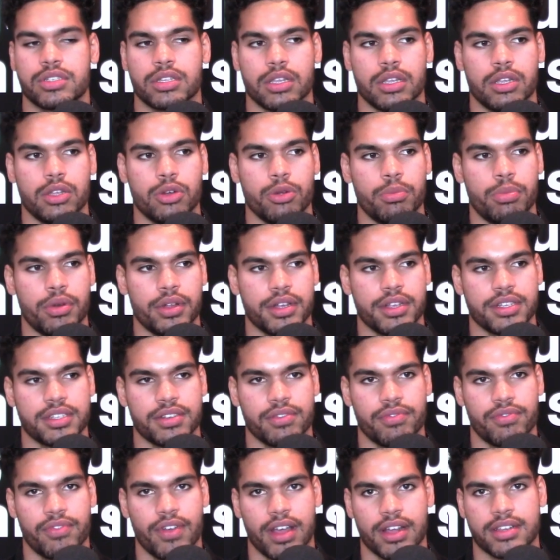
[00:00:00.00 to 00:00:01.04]
salubrious
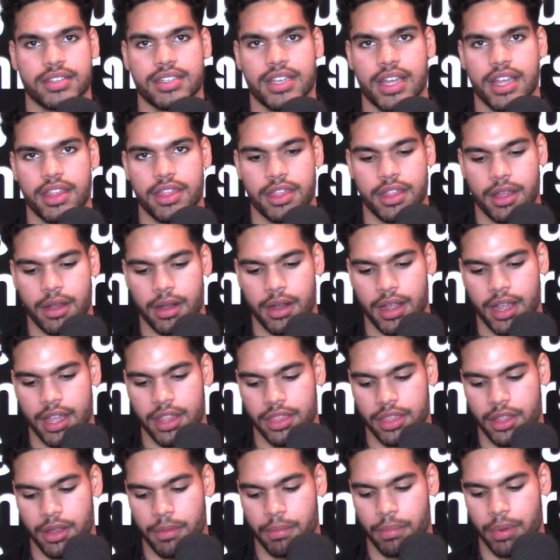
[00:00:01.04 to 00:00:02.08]
effects in their
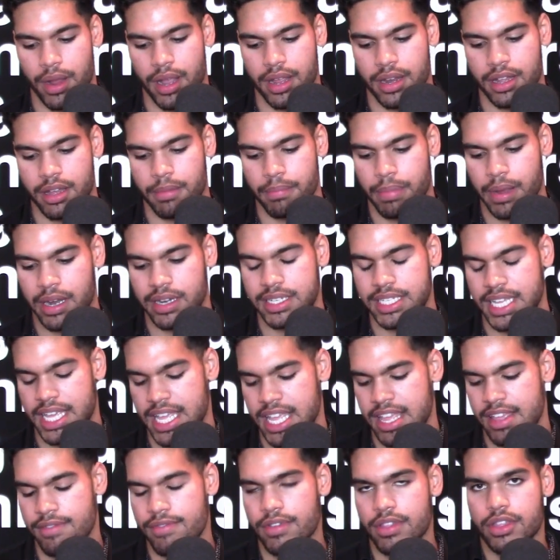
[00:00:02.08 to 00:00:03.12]
in their brain compared to
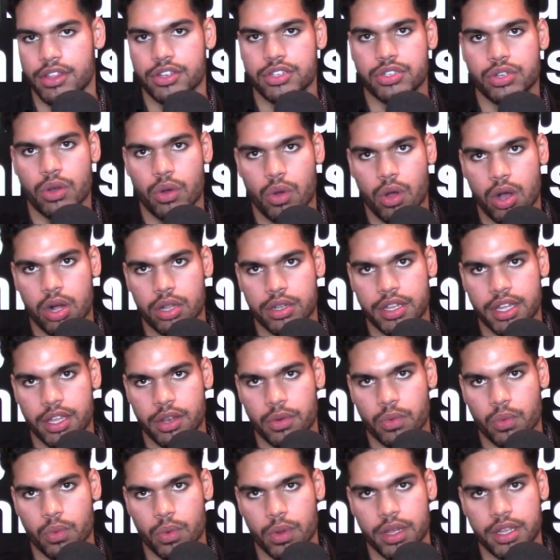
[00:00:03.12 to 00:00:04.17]
even the so-called
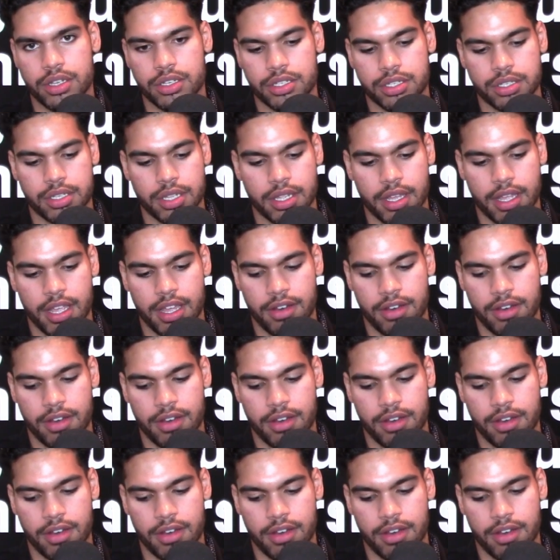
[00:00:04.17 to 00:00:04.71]
enriched